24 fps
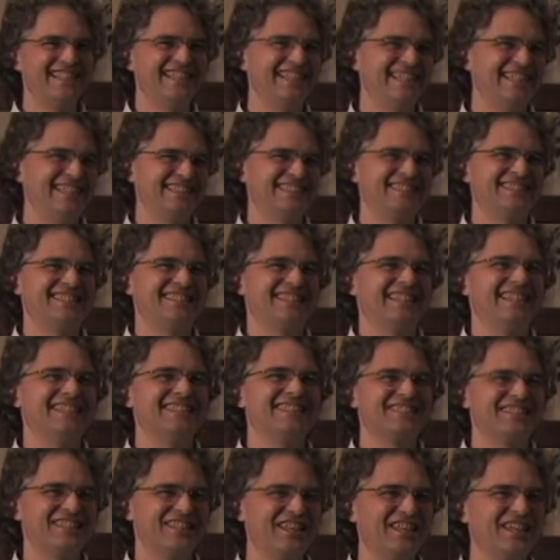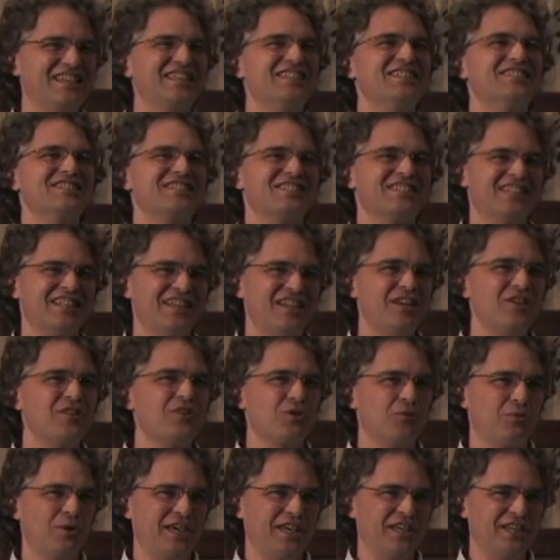It's, it's, it is
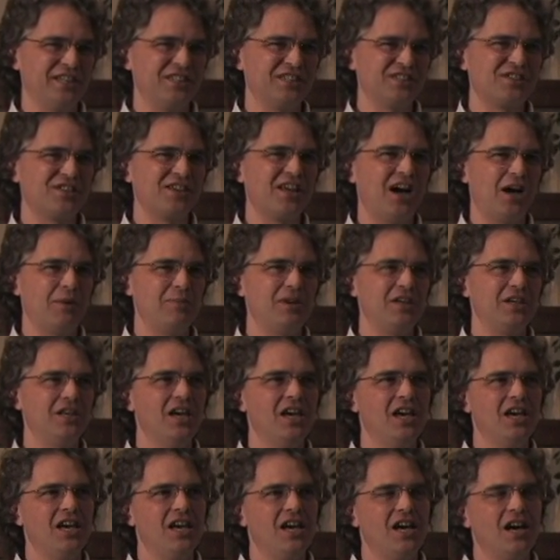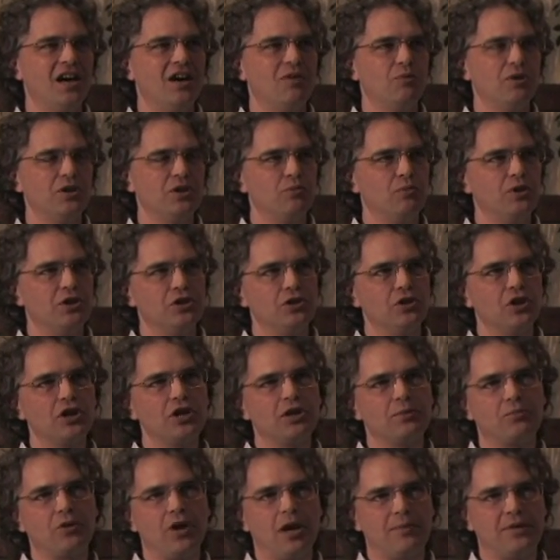the way it is. I mean, when you, when you look
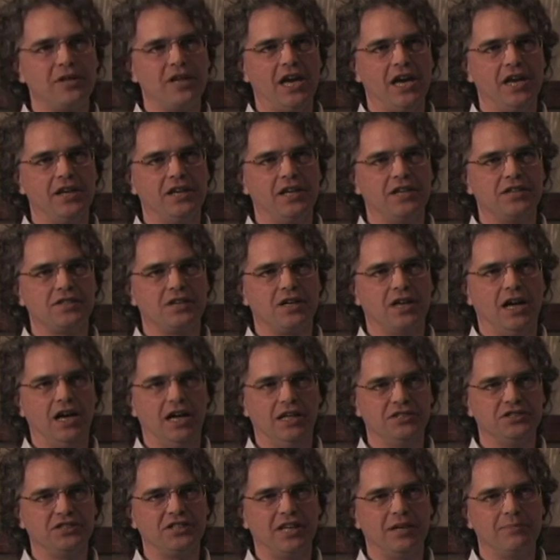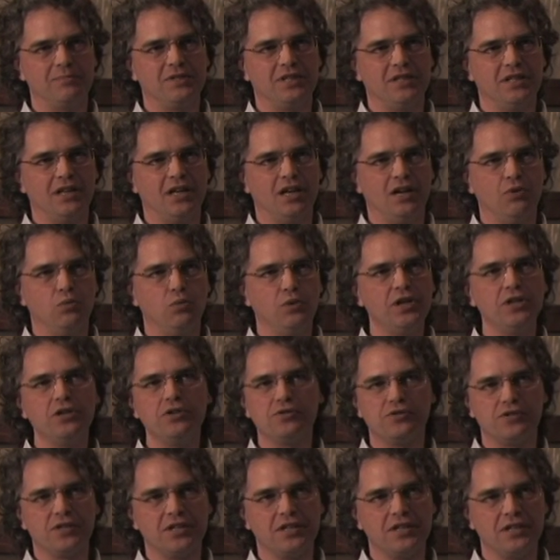at propaganda as a concept, uh, we
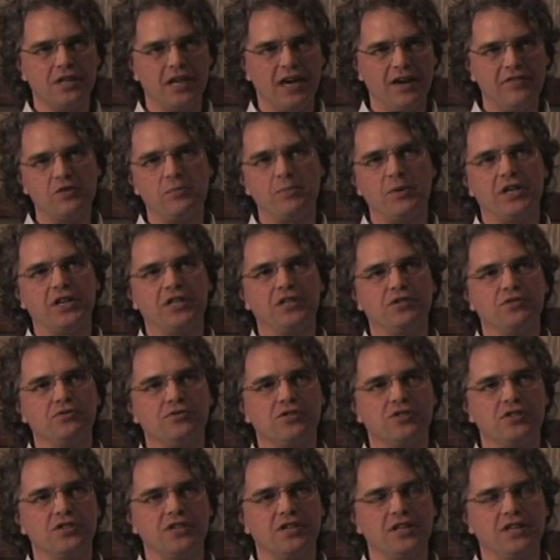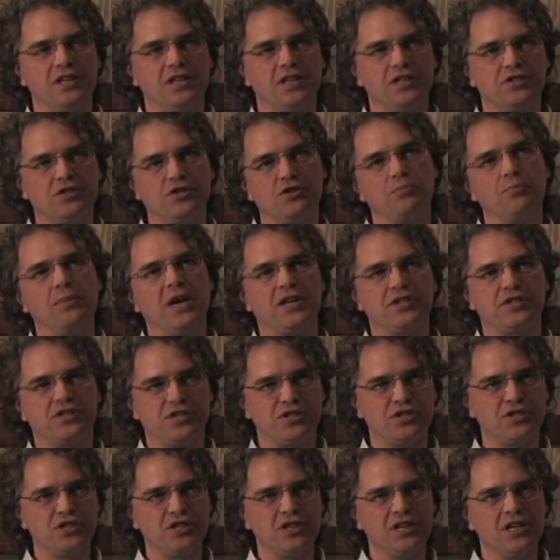use it, everybody uses it, it's your
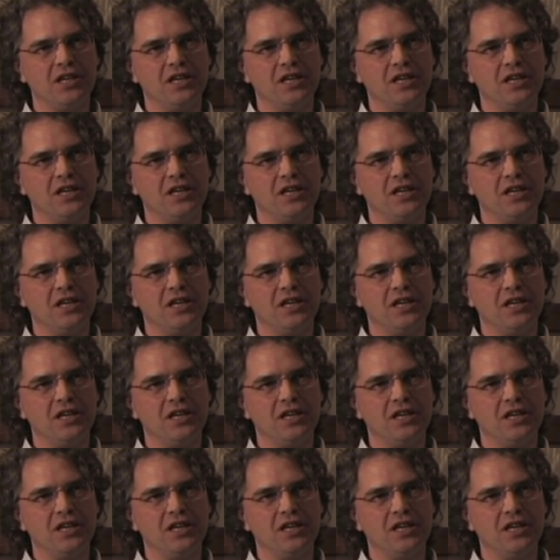message.